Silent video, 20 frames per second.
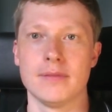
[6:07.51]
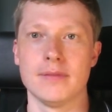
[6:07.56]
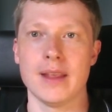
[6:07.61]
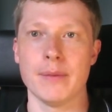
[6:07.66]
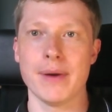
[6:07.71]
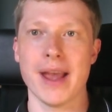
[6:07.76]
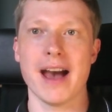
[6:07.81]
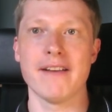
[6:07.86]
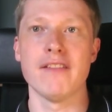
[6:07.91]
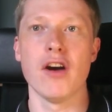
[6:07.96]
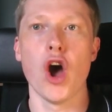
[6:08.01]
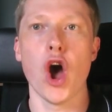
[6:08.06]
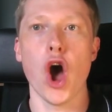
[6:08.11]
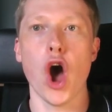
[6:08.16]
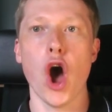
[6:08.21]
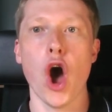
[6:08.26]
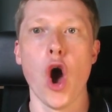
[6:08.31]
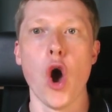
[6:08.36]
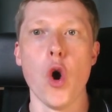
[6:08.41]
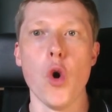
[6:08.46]
Then we have
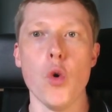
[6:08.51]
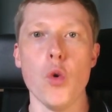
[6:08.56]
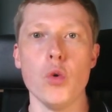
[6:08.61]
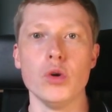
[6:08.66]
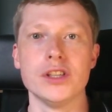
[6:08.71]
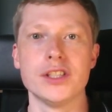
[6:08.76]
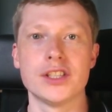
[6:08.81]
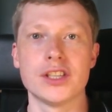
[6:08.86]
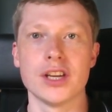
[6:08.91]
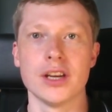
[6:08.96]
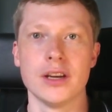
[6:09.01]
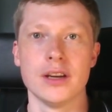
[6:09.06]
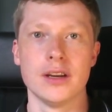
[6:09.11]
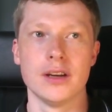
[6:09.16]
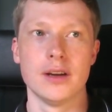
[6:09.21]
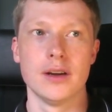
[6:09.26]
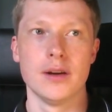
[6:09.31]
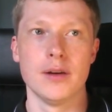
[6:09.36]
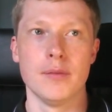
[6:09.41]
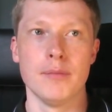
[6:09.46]
oat,
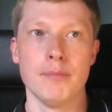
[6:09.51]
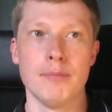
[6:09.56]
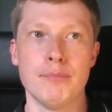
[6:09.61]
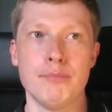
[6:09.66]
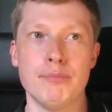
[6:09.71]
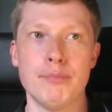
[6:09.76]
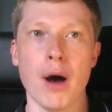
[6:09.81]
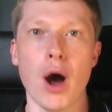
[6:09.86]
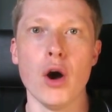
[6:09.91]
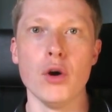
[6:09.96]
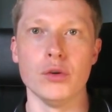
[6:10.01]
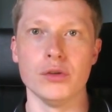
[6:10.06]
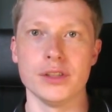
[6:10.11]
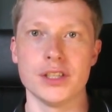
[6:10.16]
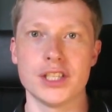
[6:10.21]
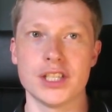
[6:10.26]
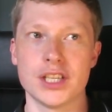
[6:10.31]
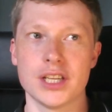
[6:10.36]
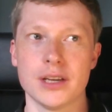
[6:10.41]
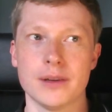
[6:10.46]

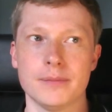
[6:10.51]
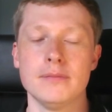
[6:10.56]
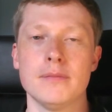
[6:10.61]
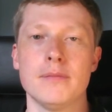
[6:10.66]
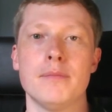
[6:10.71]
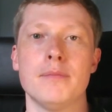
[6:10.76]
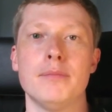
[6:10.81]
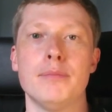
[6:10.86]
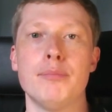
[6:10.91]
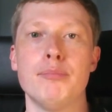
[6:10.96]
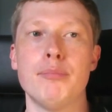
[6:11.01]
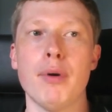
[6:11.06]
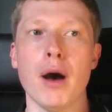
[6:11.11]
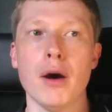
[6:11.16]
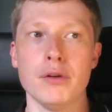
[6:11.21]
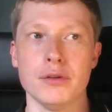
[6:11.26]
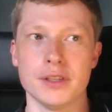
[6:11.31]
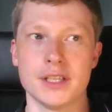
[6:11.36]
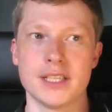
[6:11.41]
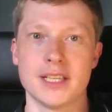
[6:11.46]
boat,
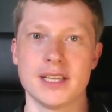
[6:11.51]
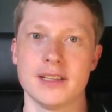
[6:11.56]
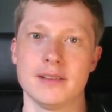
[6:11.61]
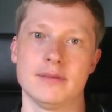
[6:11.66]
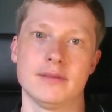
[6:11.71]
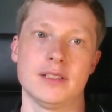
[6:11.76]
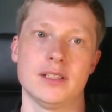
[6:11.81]
boat.